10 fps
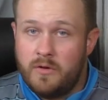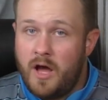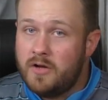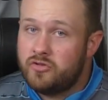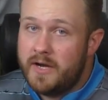We're
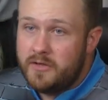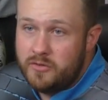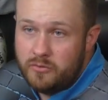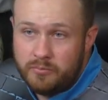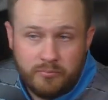not trying
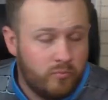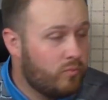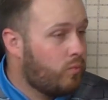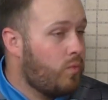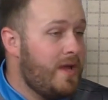to
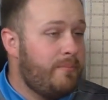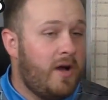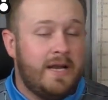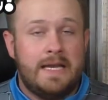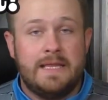rip
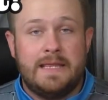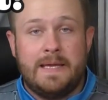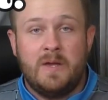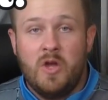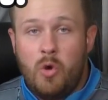on
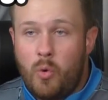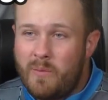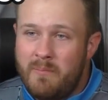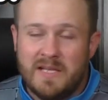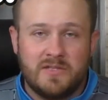anything
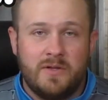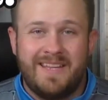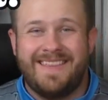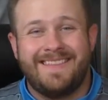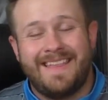or muscle
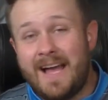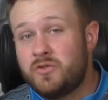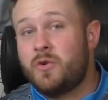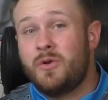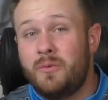anything.
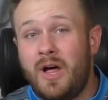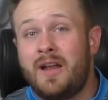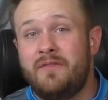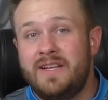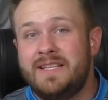That's where a
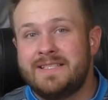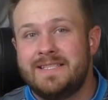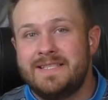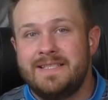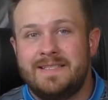lot of
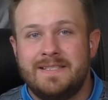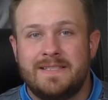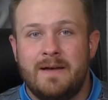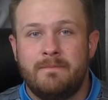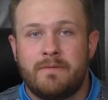
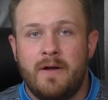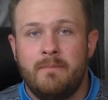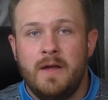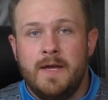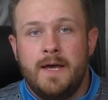inconsistencies come
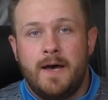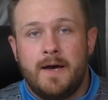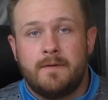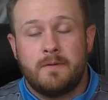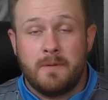from
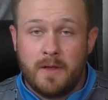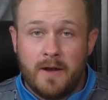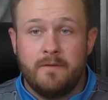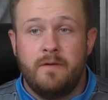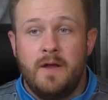a
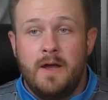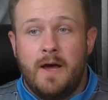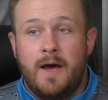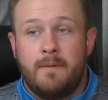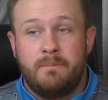lot
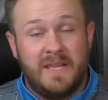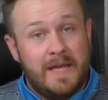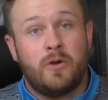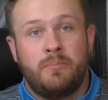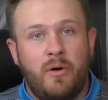of
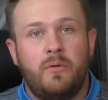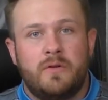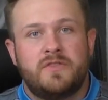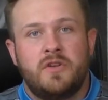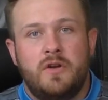beginner
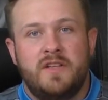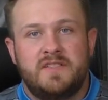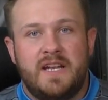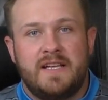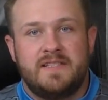bowlers,
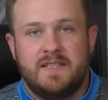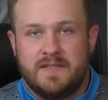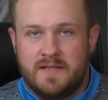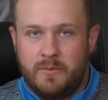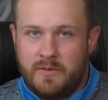is
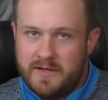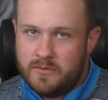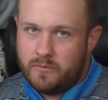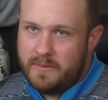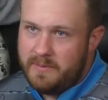that we like
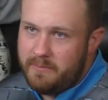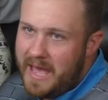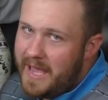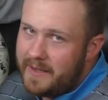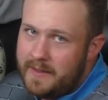to rip it
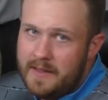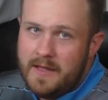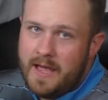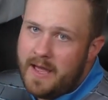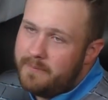back
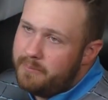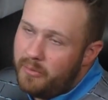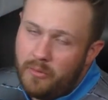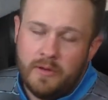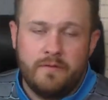and
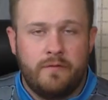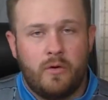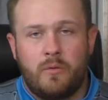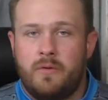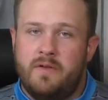pull it
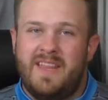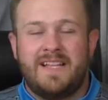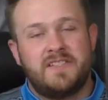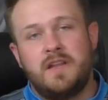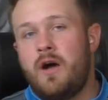forward, and
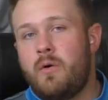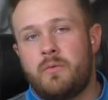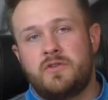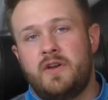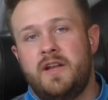that's not
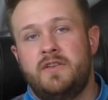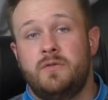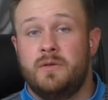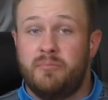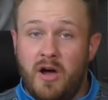what we're trying to
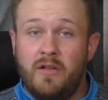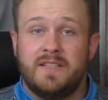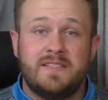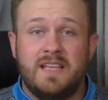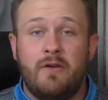do. The ball
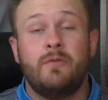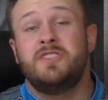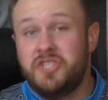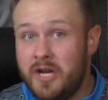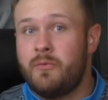itself
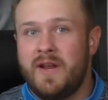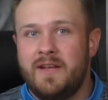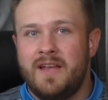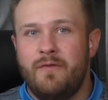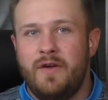will generate
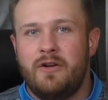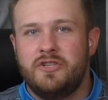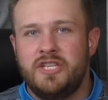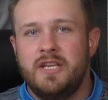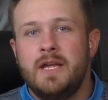enough
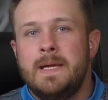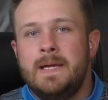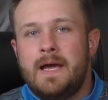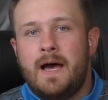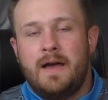energy
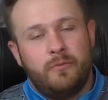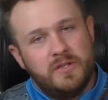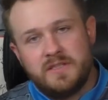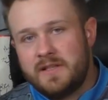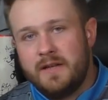if
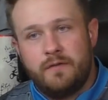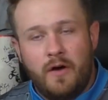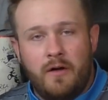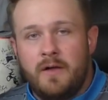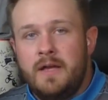we just let it
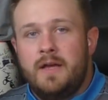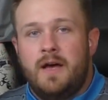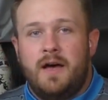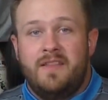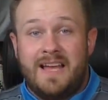fall,
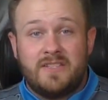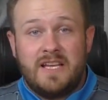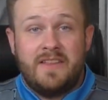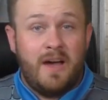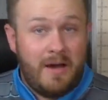and that's
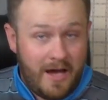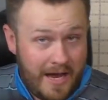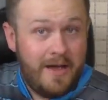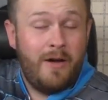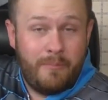how that
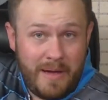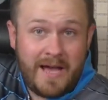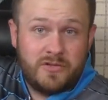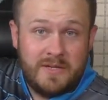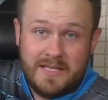high
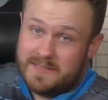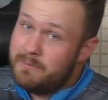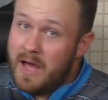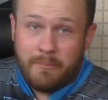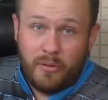backswing gets.
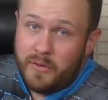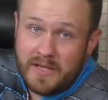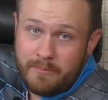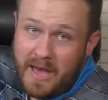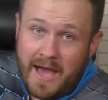I'm not
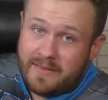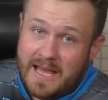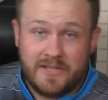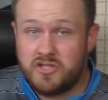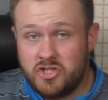pulling it back.
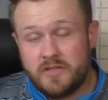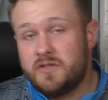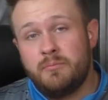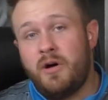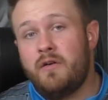That's
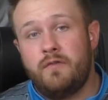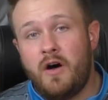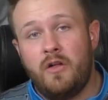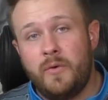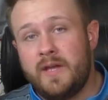just the ball
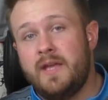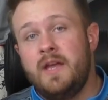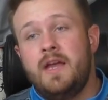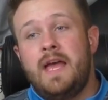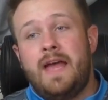following
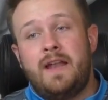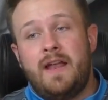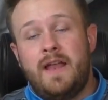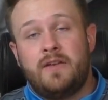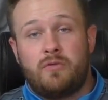
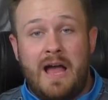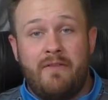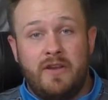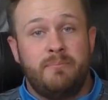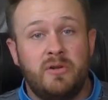and
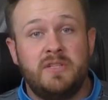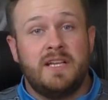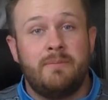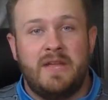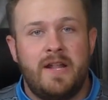gravity
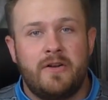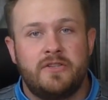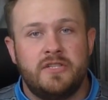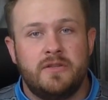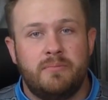building up that
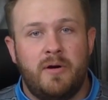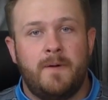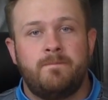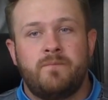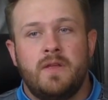energy in the
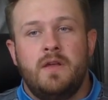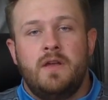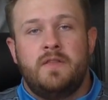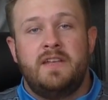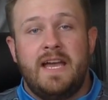ball.
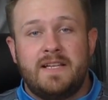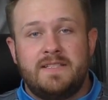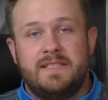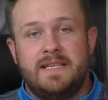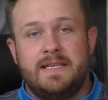The
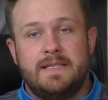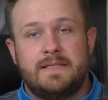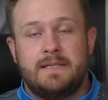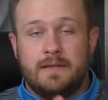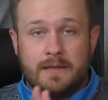next
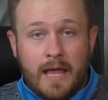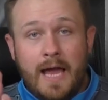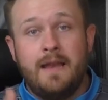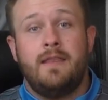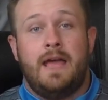is the
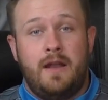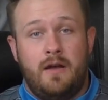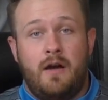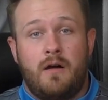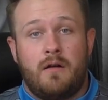line that
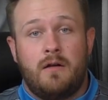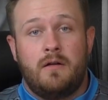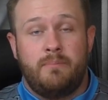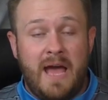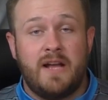
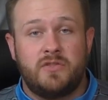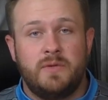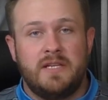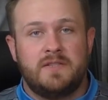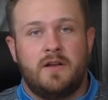our
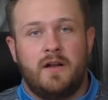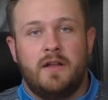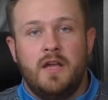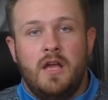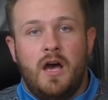backswing is on.
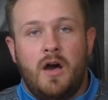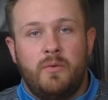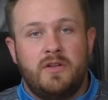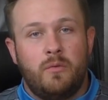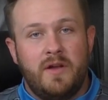
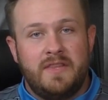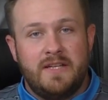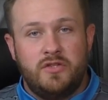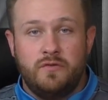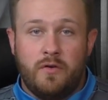We don't want
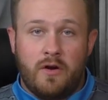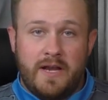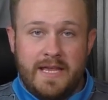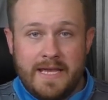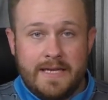that too
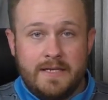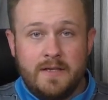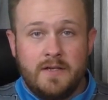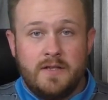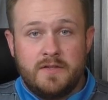far
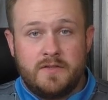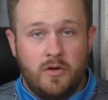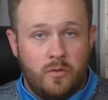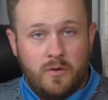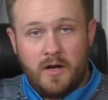in,
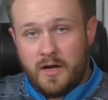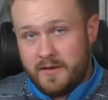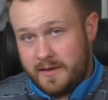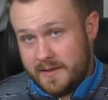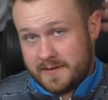So
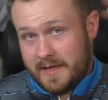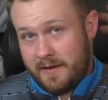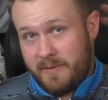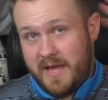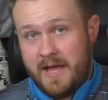on this
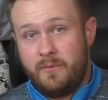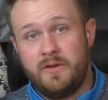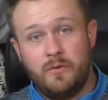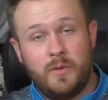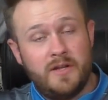side of my head, we
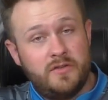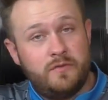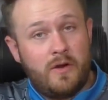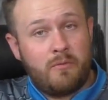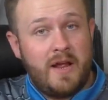don't want it too
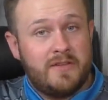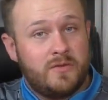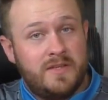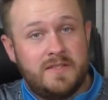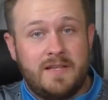far right,
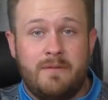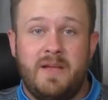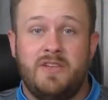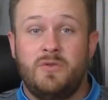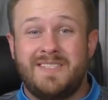so on this side of
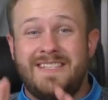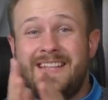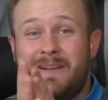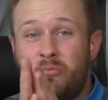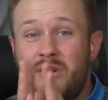my head, you can see
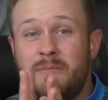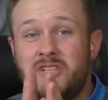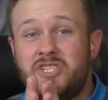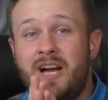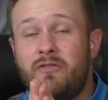that it pretty
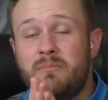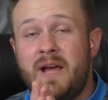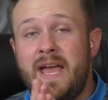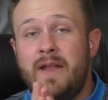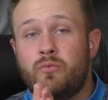much covered
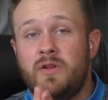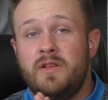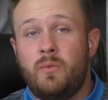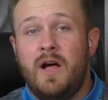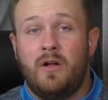my head
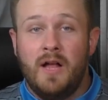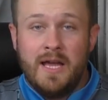really well.